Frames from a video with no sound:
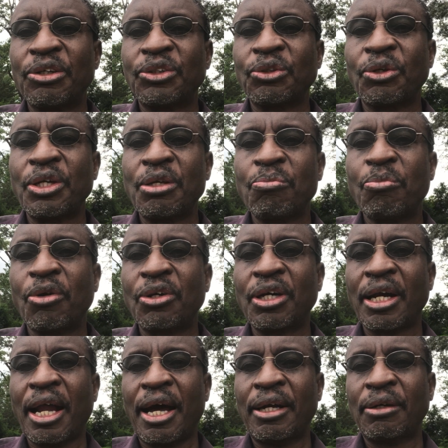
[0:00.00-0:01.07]
So he bought
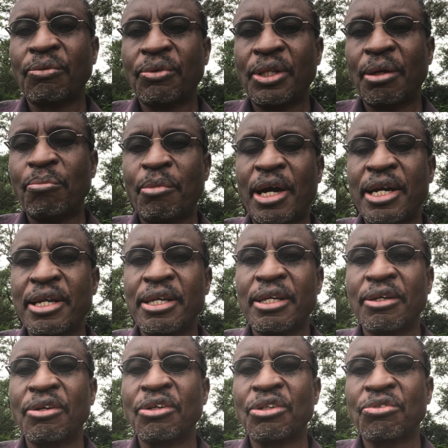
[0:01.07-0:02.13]
land with the money he
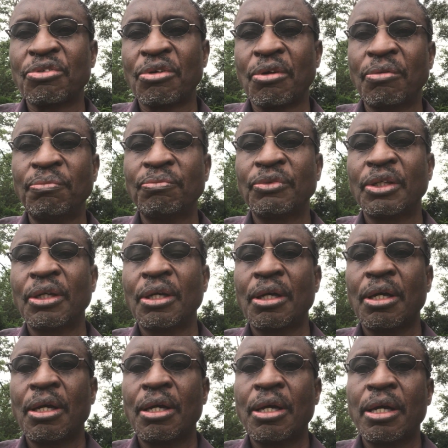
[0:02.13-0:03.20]
got from
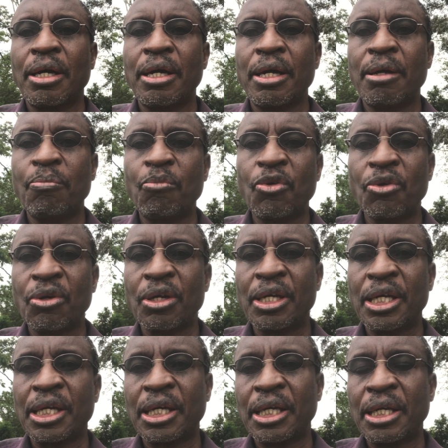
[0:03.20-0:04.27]

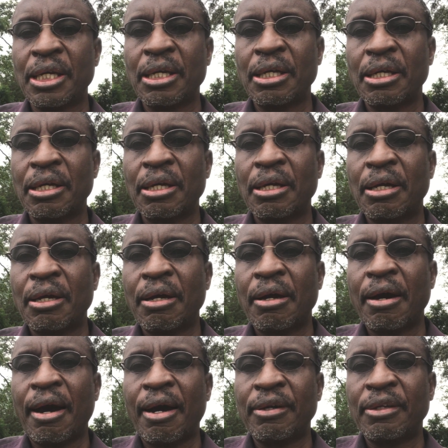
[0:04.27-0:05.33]
Mungiki.
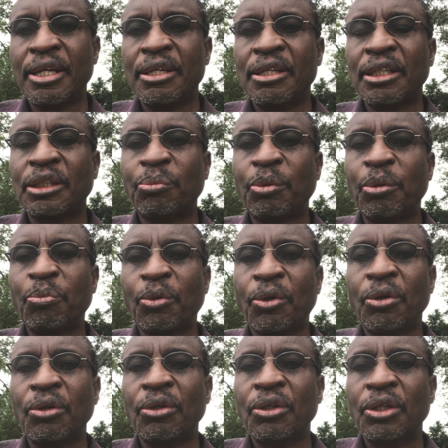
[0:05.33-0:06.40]
And then these
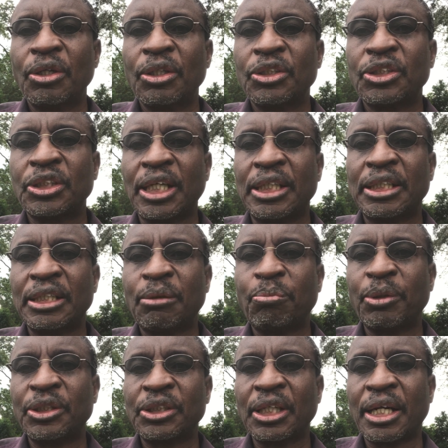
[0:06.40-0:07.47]
people started
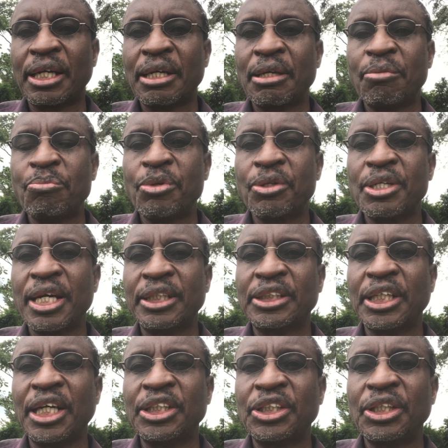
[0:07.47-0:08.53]
pestering. He built a
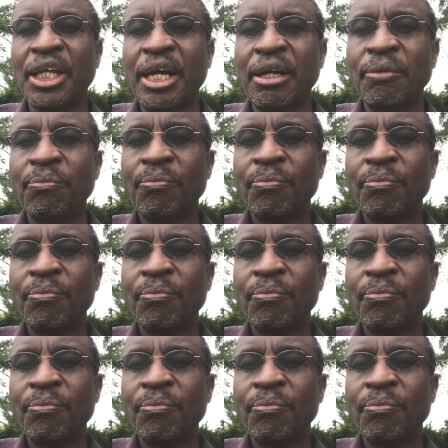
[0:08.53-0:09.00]
church there.